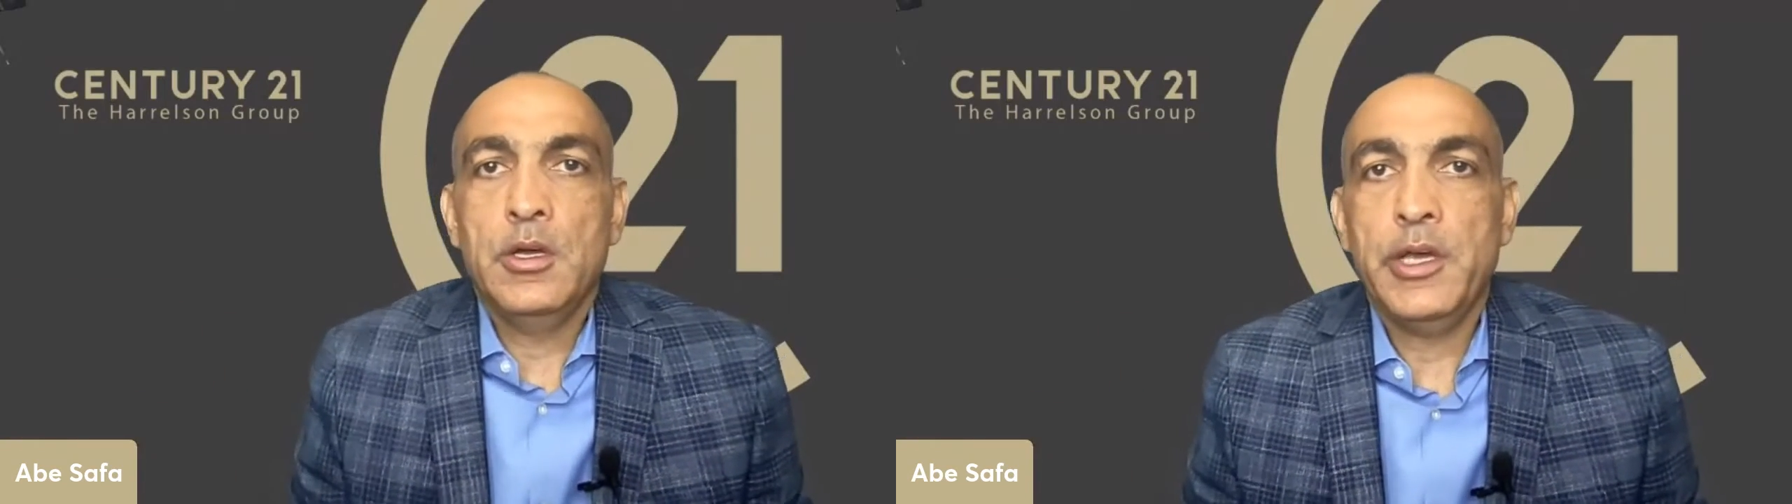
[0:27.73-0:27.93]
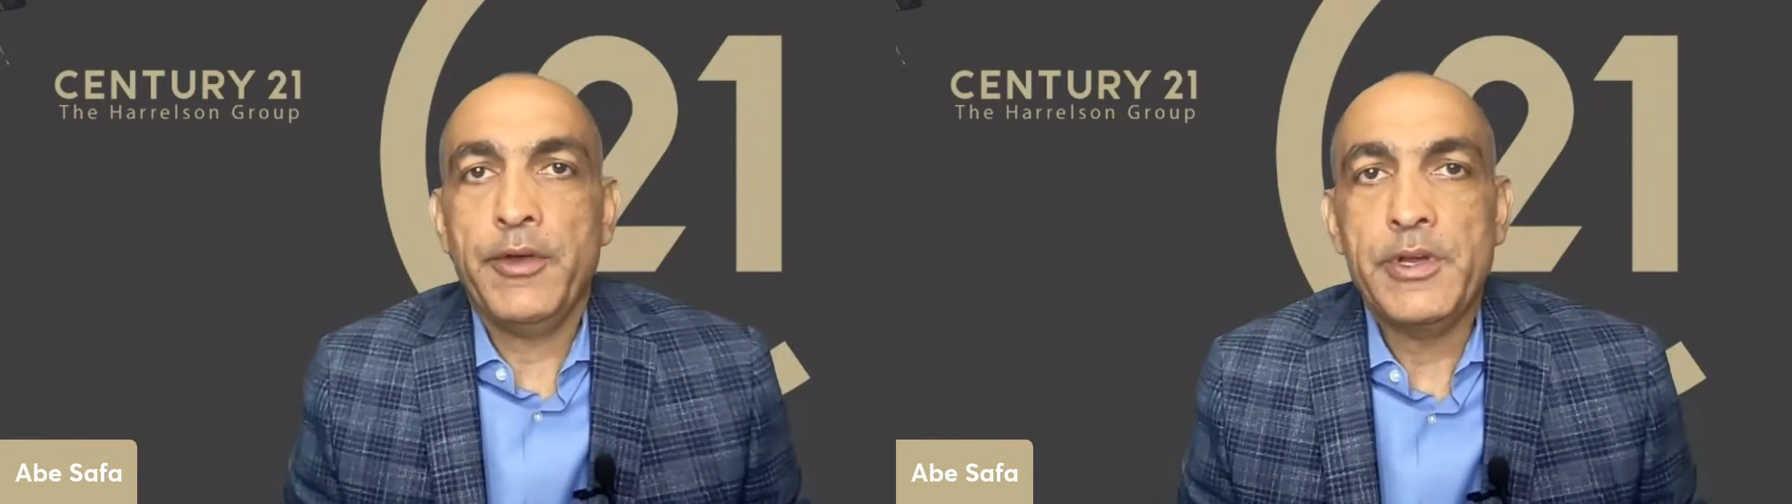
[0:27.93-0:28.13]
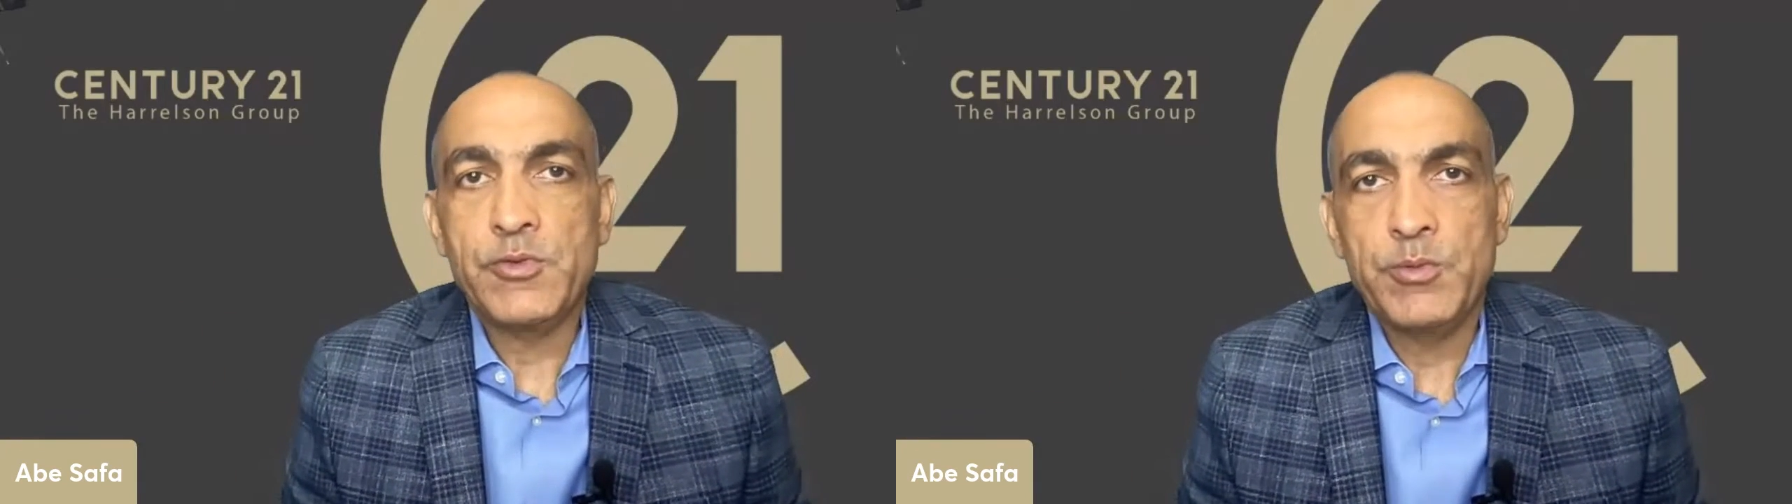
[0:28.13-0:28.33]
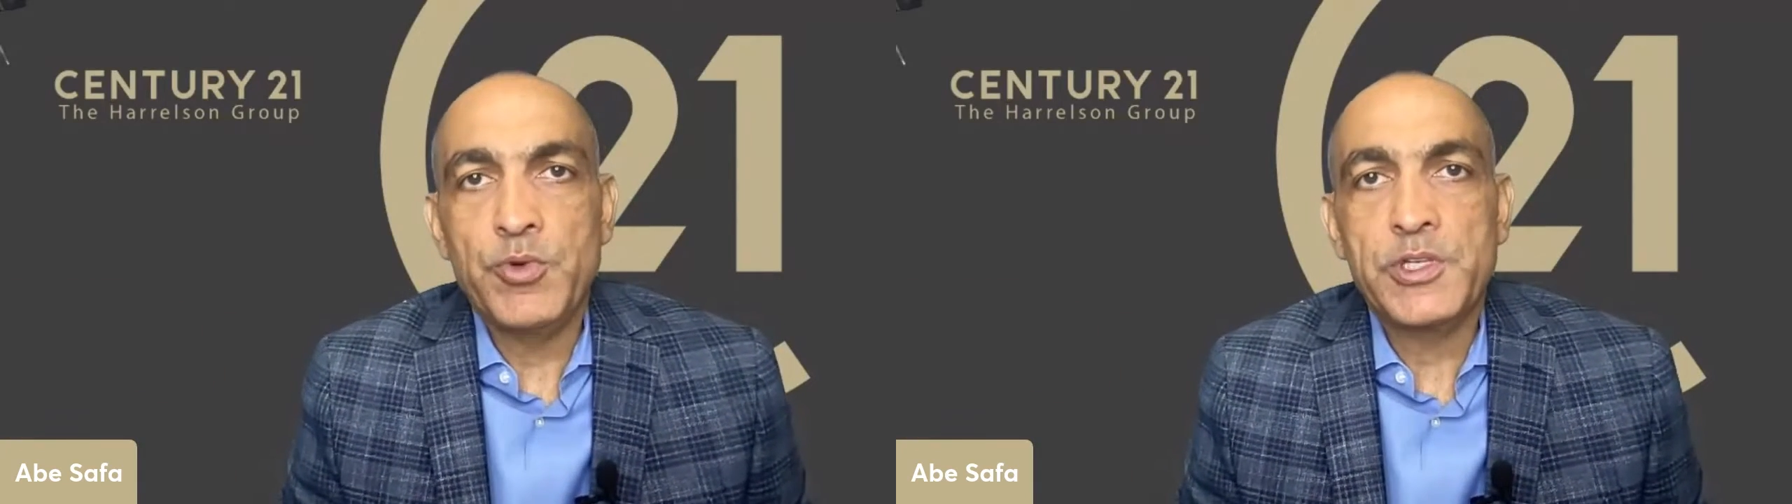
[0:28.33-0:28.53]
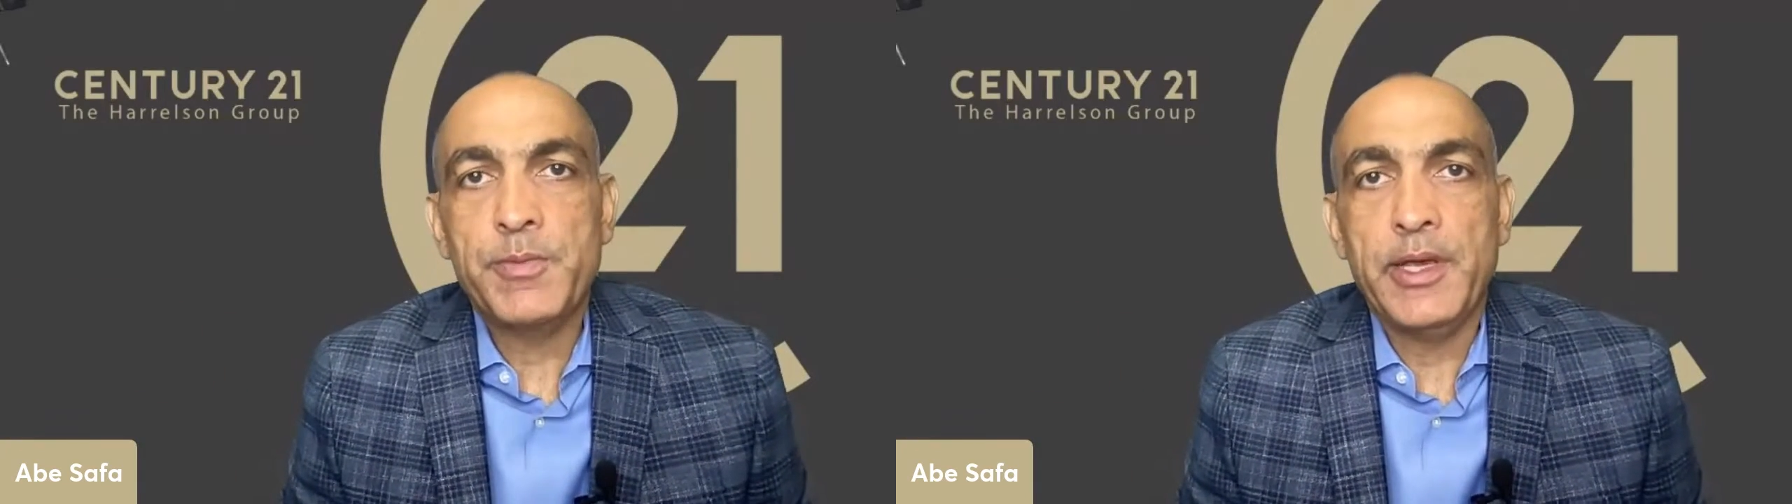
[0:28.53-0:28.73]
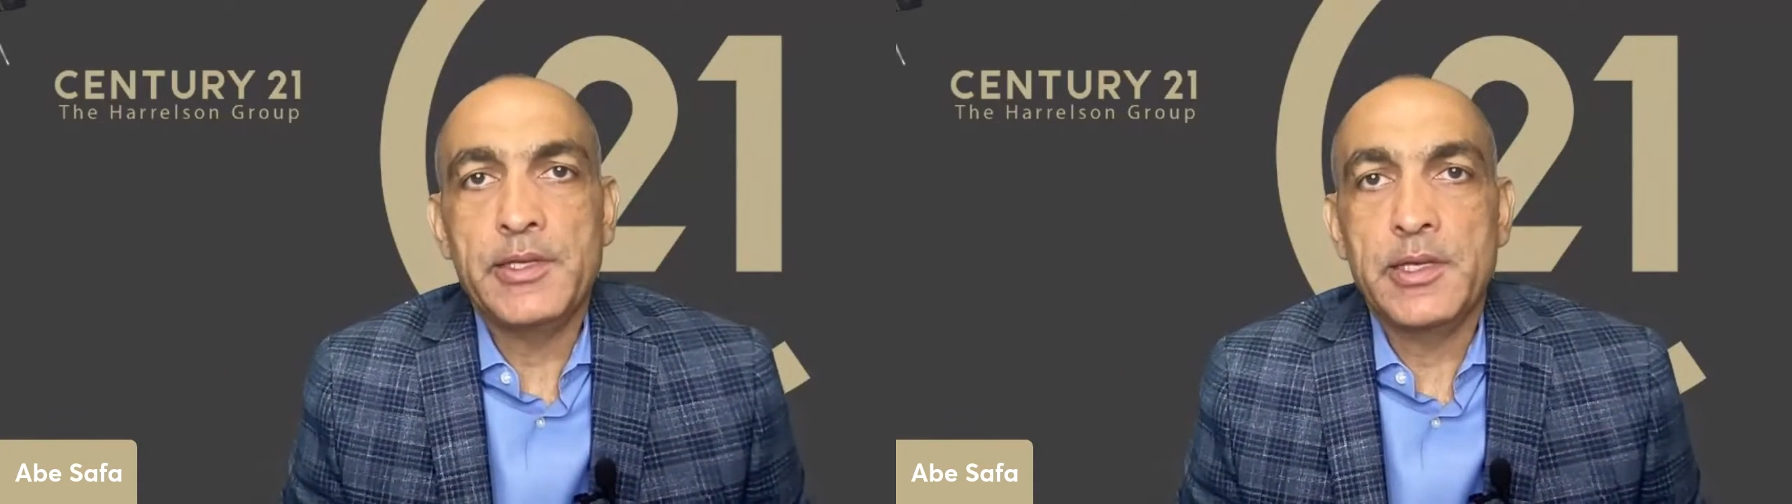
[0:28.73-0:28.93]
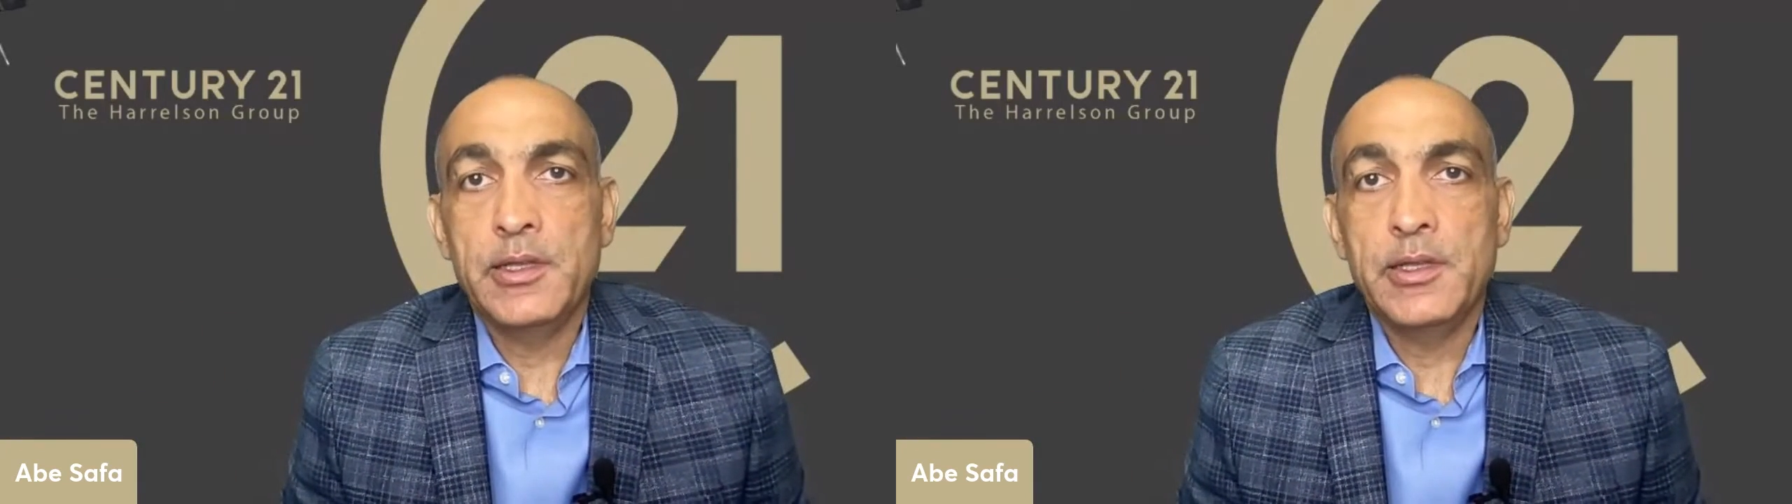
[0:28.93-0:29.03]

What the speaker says: areas with more space